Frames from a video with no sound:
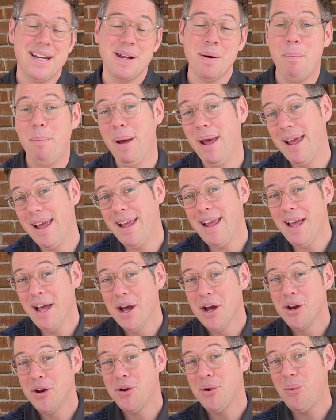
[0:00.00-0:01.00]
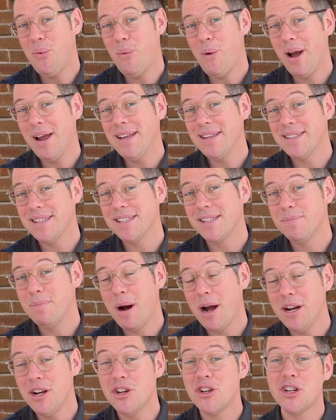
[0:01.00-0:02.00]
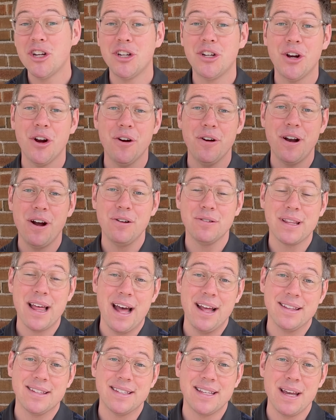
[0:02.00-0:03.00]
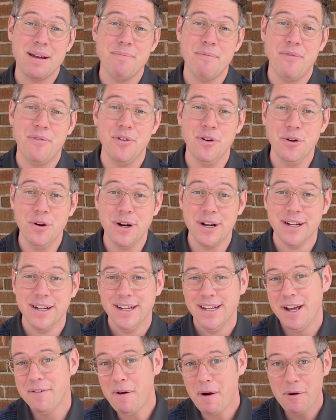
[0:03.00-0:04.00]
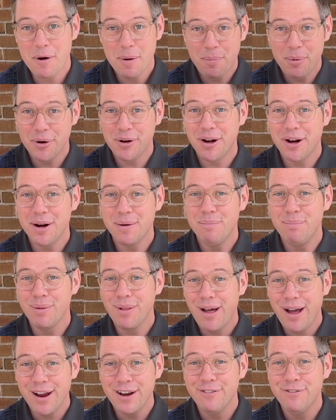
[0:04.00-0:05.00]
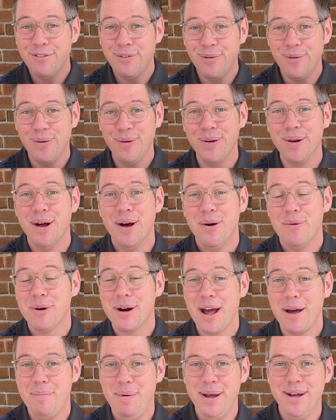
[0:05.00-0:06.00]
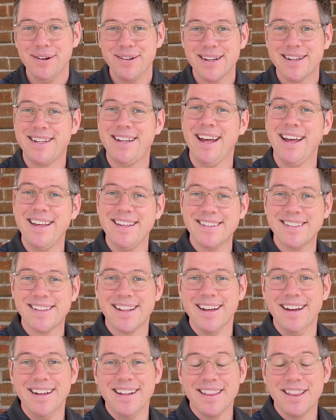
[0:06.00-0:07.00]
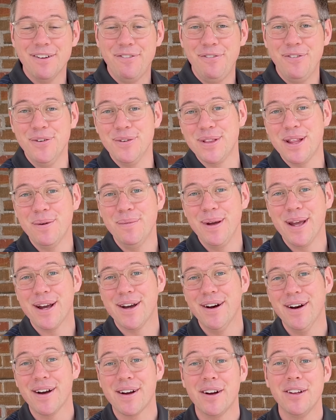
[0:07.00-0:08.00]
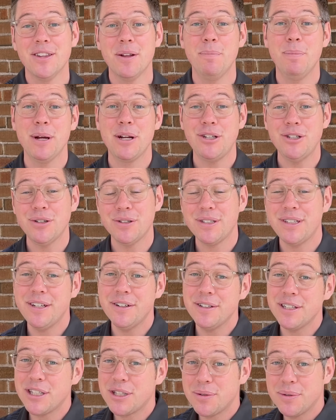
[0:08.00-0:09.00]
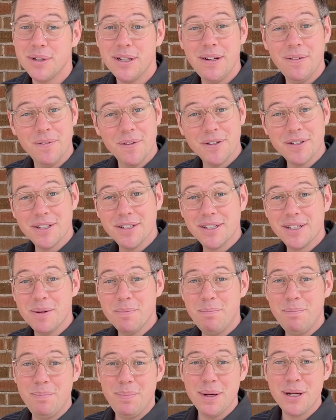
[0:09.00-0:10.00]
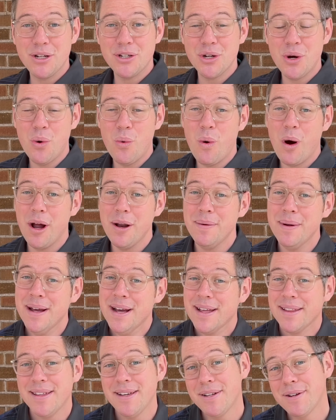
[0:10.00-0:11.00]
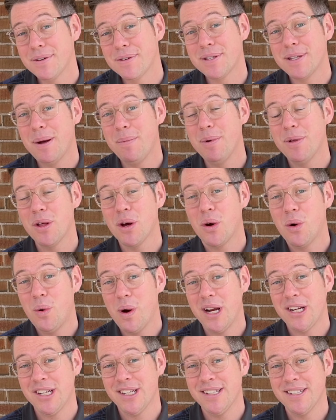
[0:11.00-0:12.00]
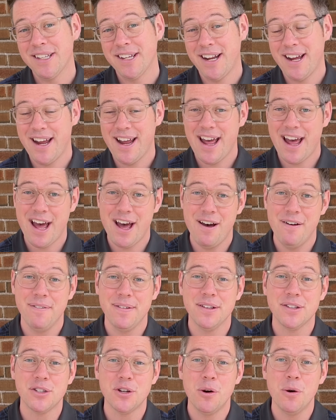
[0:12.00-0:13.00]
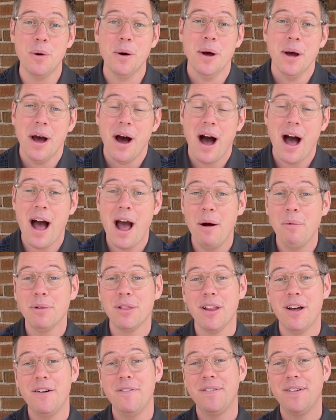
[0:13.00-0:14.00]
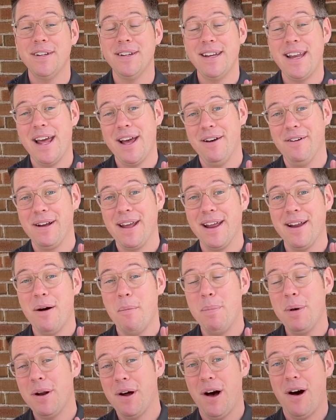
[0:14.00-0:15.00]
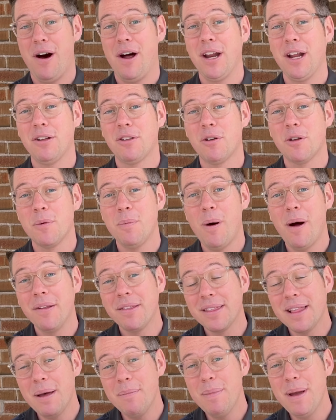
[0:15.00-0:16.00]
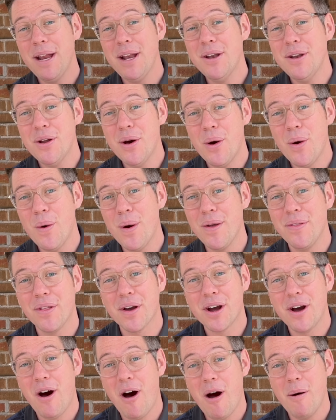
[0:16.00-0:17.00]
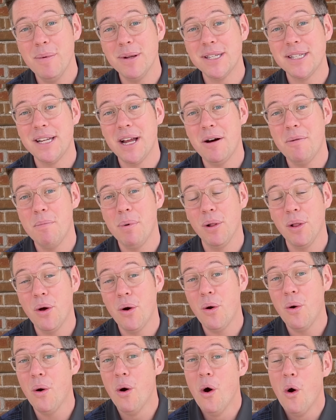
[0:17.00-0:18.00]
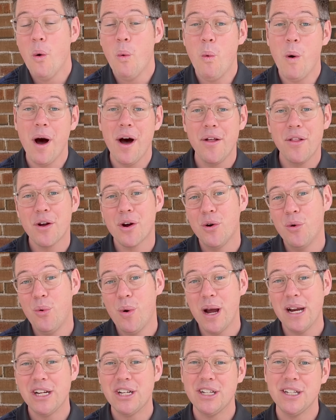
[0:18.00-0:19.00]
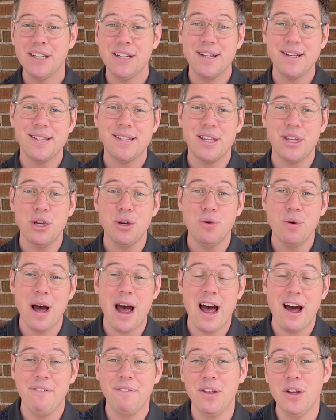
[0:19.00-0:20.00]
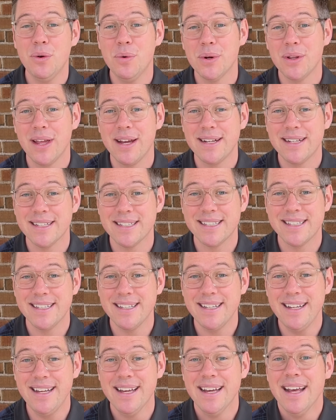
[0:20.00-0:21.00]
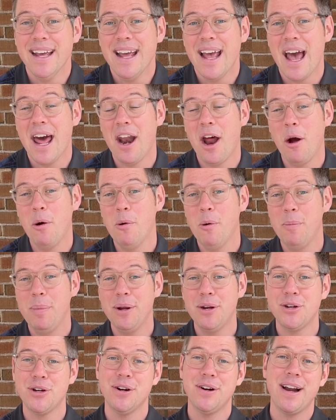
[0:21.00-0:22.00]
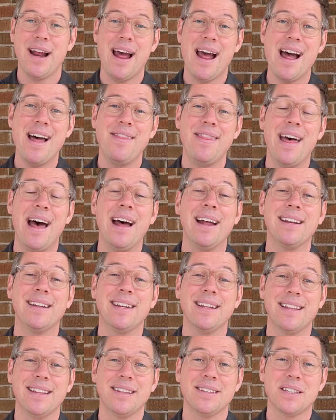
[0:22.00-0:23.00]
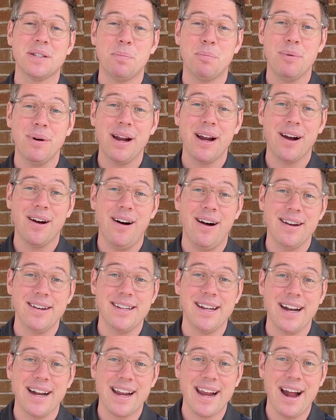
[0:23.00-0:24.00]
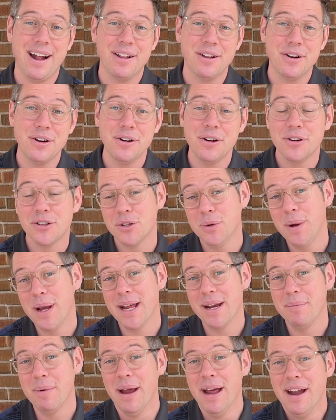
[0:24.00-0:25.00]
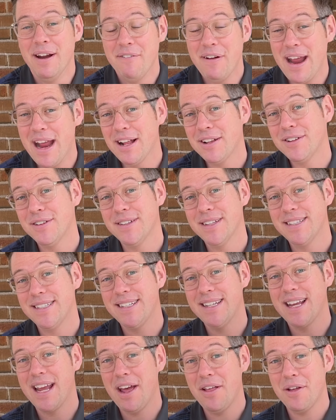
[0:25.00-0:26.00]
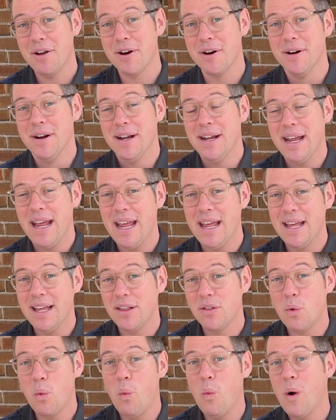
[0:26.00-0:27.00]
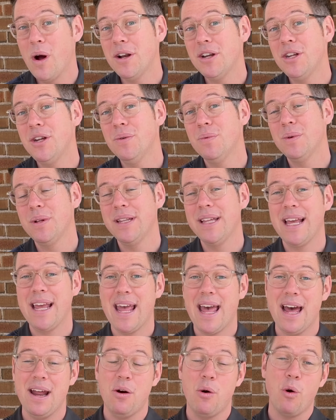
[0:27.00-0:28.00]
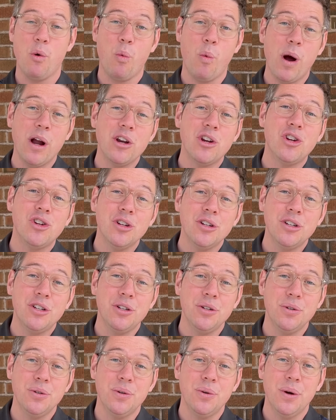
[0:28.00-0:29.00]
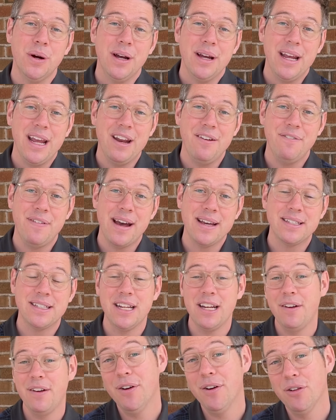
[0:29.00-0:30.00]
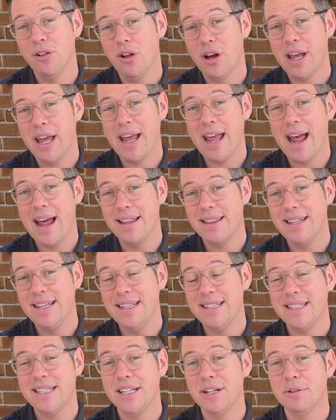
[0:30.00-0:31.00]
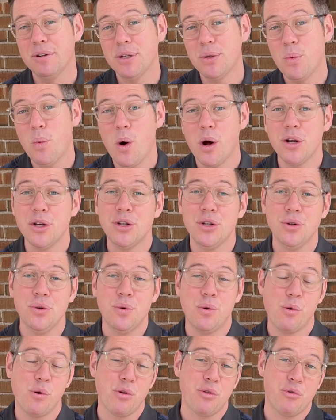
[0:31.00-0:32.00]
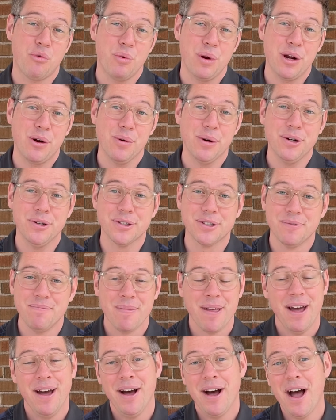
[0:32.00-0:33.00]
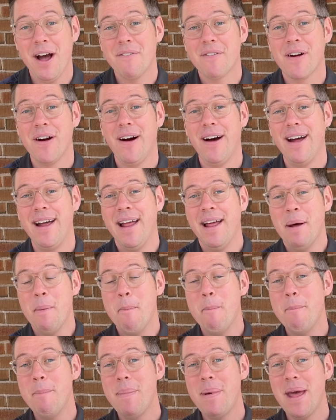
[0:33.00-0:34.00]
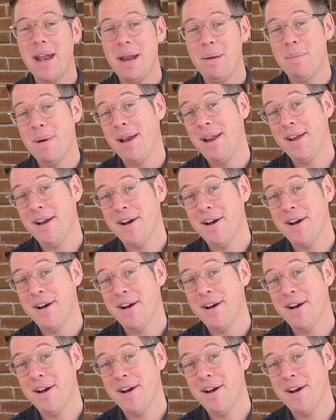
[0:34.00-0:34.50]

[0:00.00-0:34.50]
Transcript: to pay twice as much to turn out that same food? If I were to put on a blindfold, would I be able to taste the food that we cook on the Big Joe Series 3 versus the Big Joe 1? These are some of the questions that I have, and so I would love to now get a bit of audience response. Let me know in the comments down below what other questions you have you would like to see, and I will be sure to add that to the spring content calendar so we can answer this together. Is what do you really get, or what should you invest in looking at the Series 1, 2, or 3 grills? I've got many, many